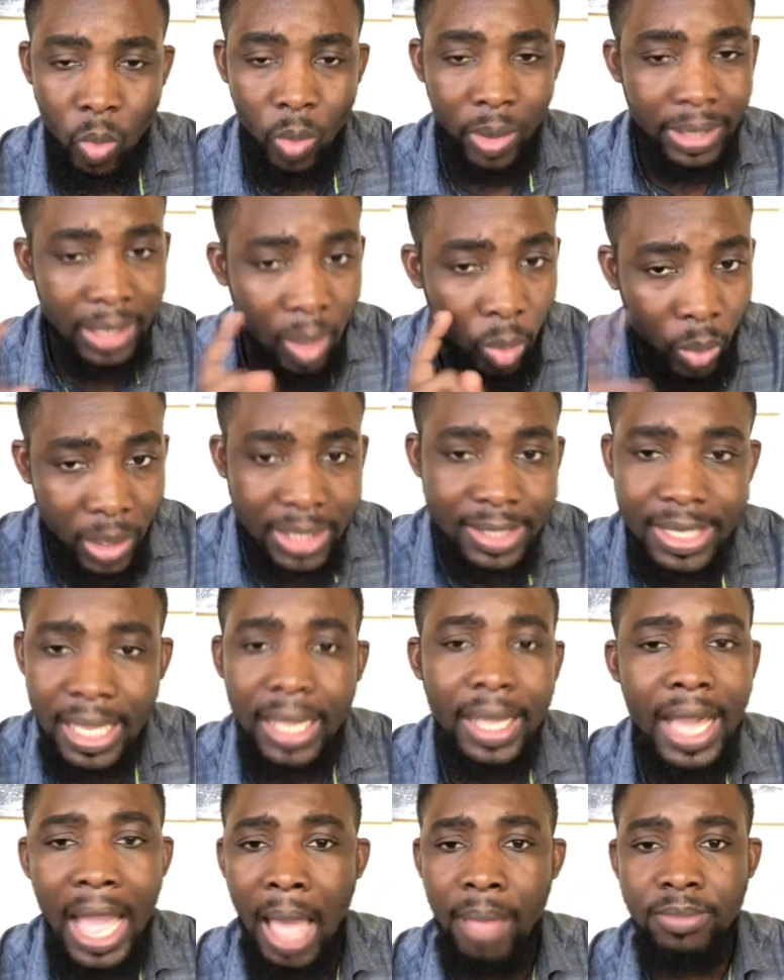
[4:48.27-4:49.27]
when the winter
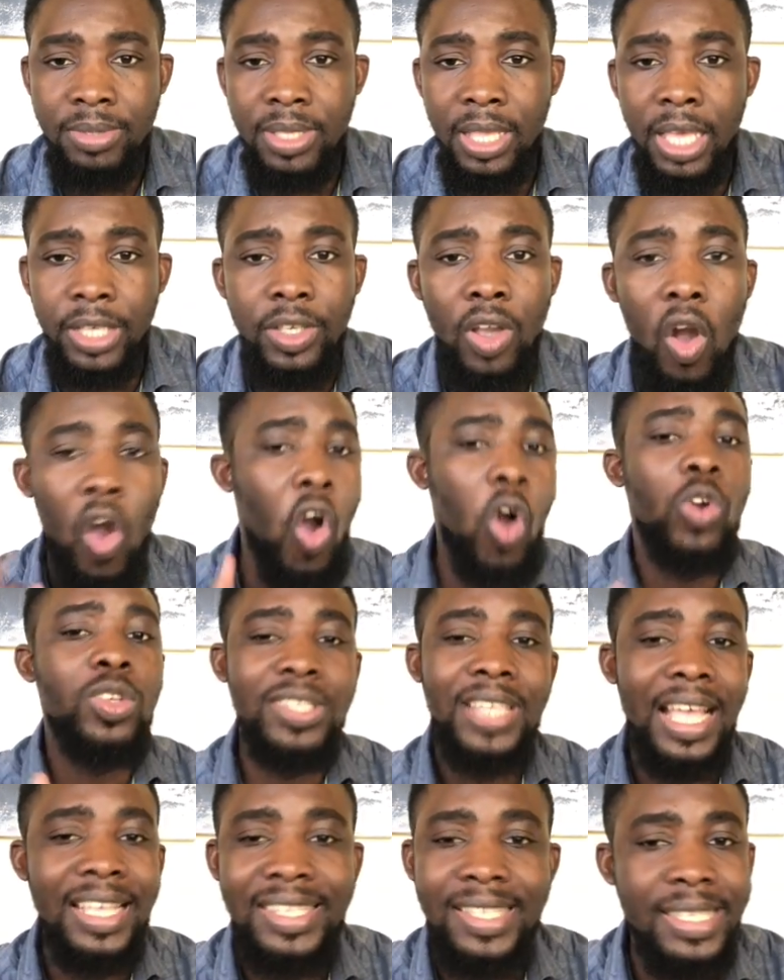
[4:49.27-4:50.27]
comes and your
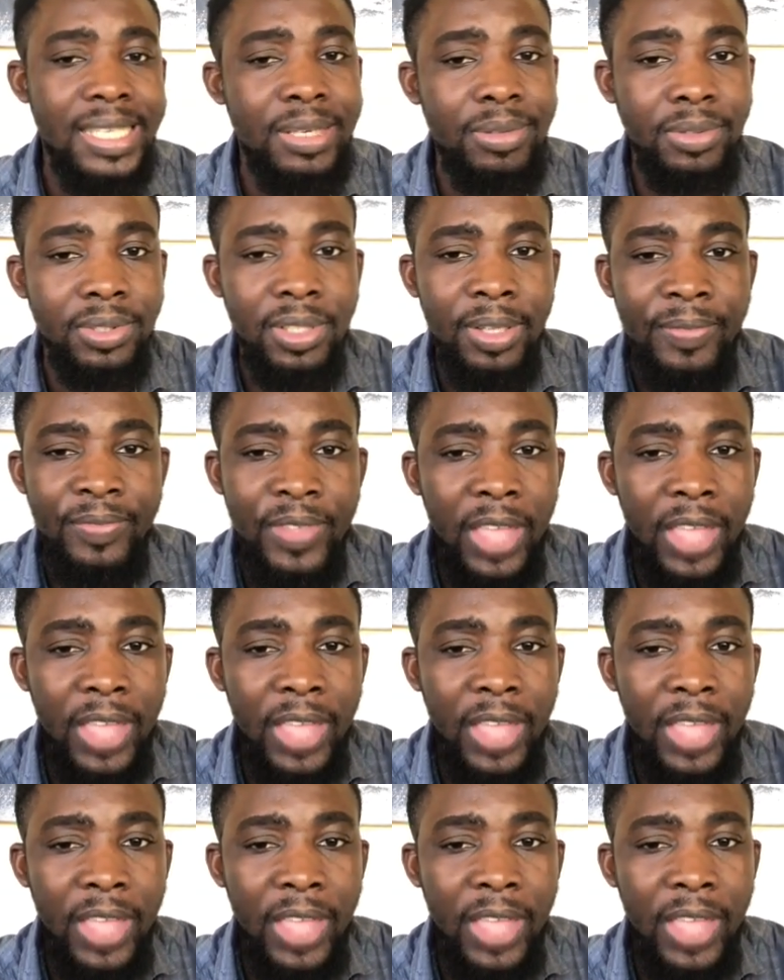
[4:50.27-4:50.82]
holes are sealed